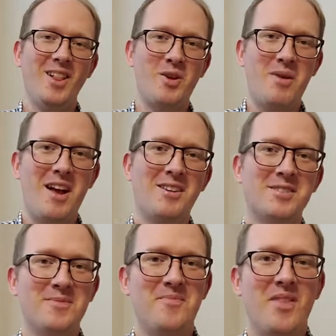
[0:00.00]
Hello,
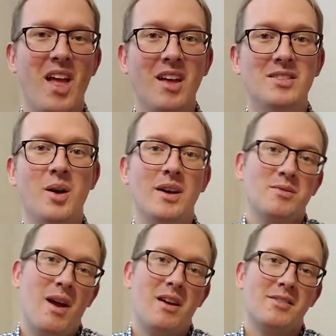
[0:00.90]
writers. So as
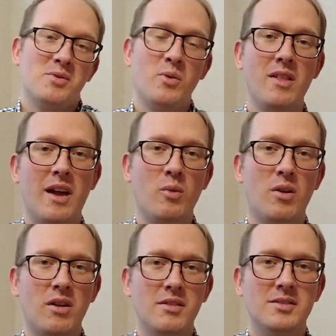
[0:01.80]
writers, we like
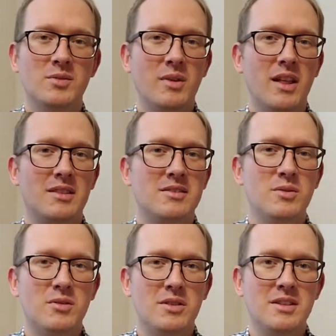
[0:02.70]
words, we like
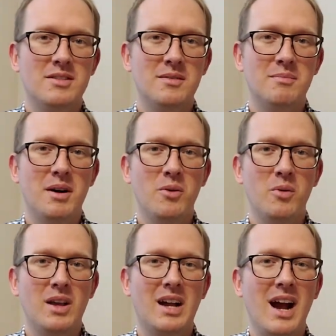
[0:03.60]
stories, but
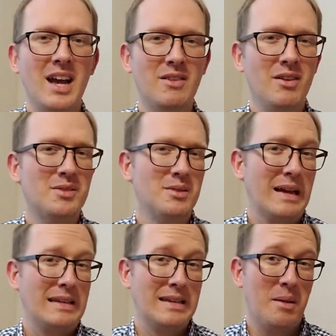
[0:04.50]
we kind of also
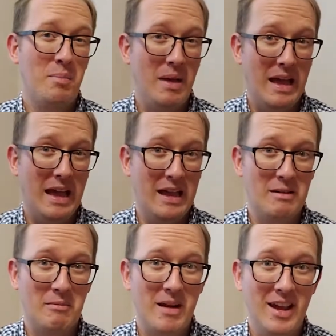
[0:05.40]
like to get paid,
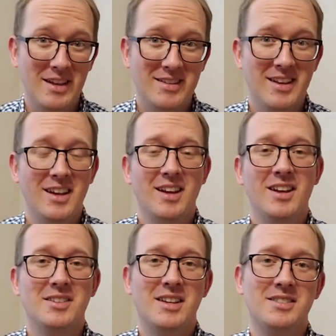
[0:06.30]
right?
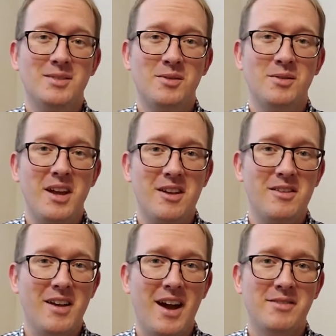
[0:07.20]
Sooner or later,
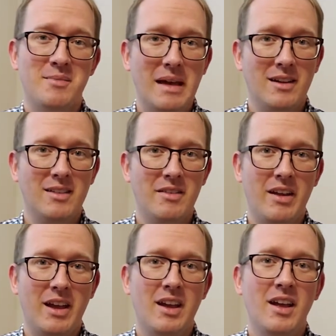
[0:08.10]
you have to make a
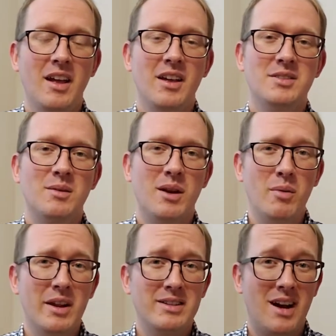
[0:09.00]
living. So what I
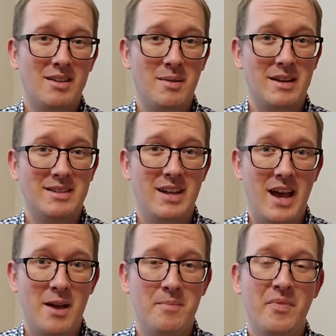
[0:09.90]
want to talk about
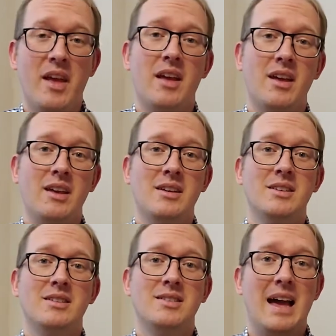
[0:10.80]
today
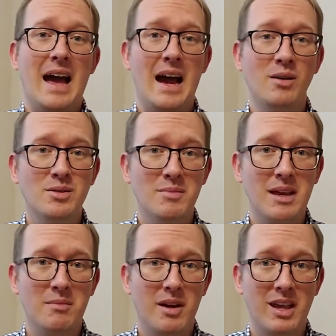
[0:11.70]
is how to make
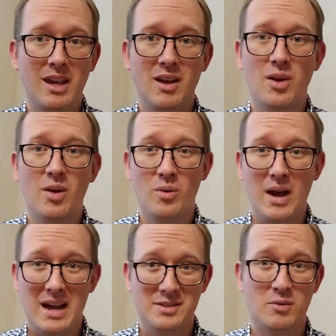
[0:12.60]
money
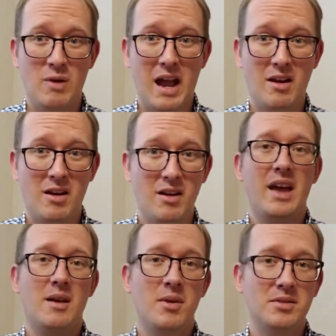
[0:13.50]
as a writer.
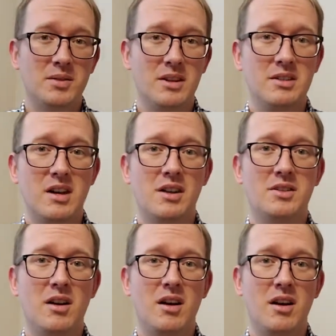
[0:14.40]
And I'm also going to touch
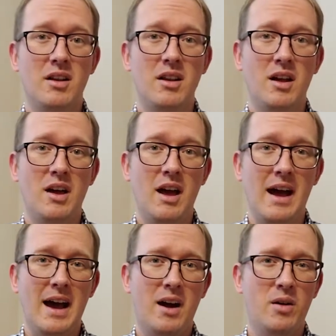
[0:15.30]
on
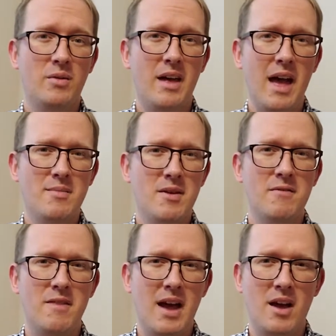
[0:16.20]
how the
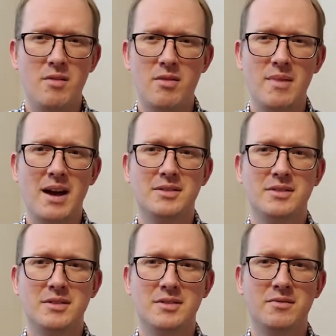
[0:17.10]
MFA, or the
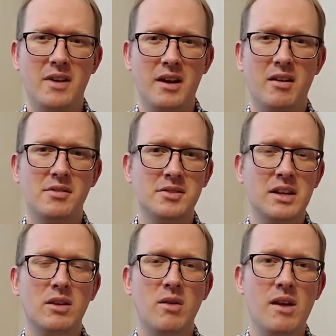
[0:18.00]
Masters of Fine Arts in
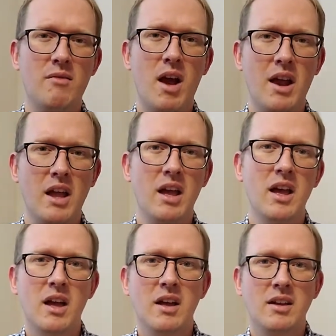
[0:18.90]
Creative Writing,
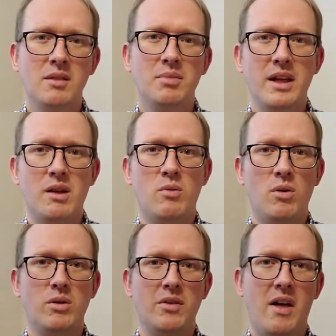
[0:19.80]
can play a
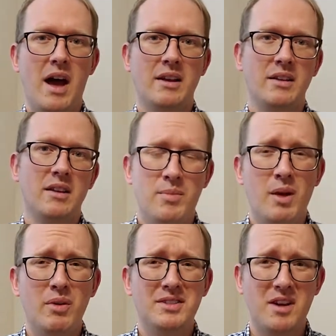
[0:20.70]
role in that. But I
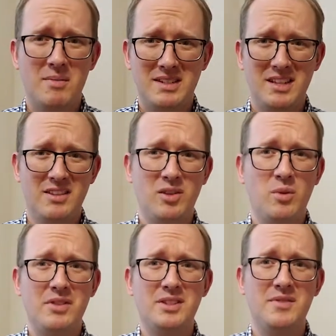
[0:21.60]
want to start by telling you
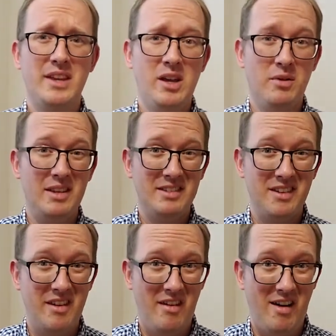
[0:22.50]
what this video is
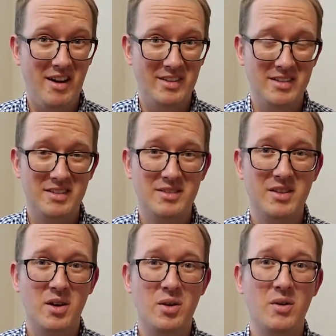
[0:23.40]
not.
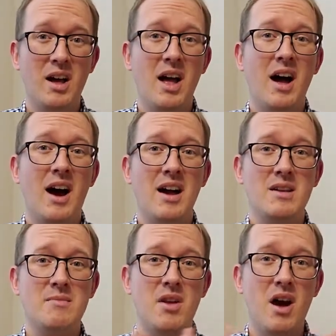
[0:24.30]
So I
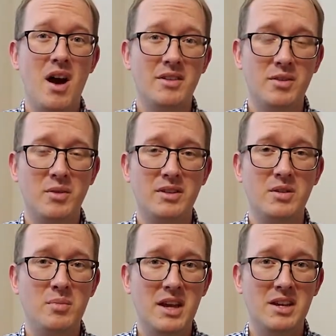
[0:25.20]
am not going to
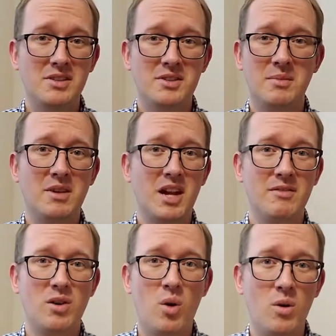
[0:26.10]
pitch some kind of
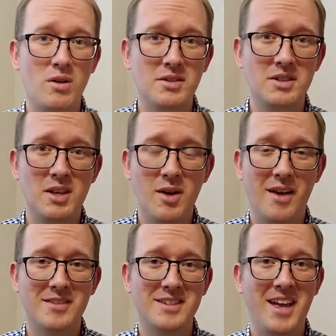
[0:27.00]
course that you have
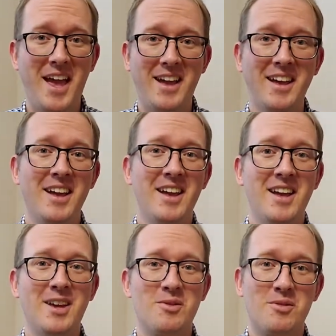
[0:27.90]
to take
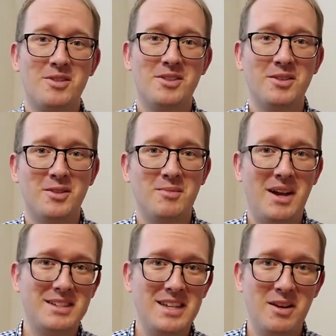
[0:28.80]
in order to learn my
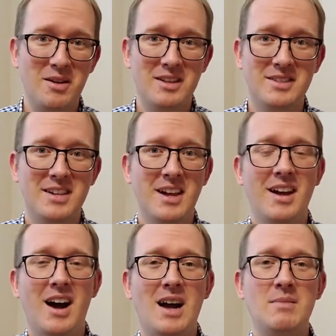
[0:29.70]
secrets.
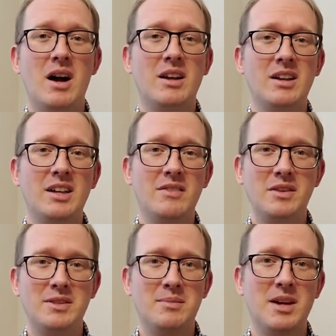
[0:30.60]
I'm not going to give you
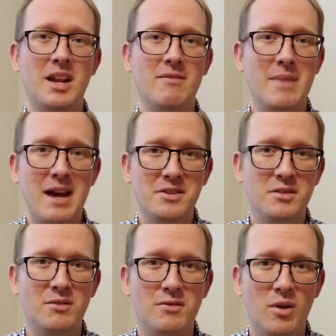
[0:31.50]
some kind of
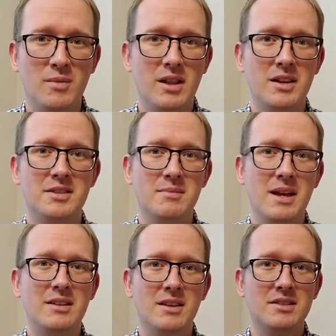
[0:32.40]
magical formula to
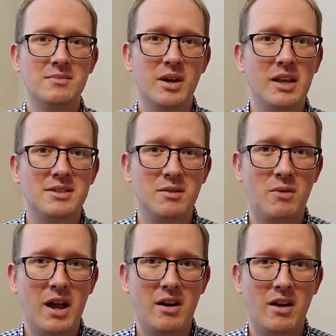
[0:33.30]
make tons of money as a
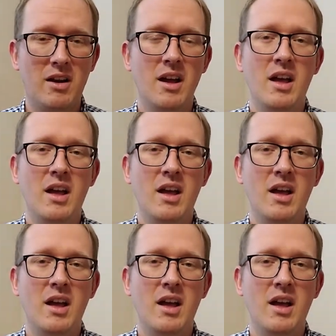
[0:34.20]
writer.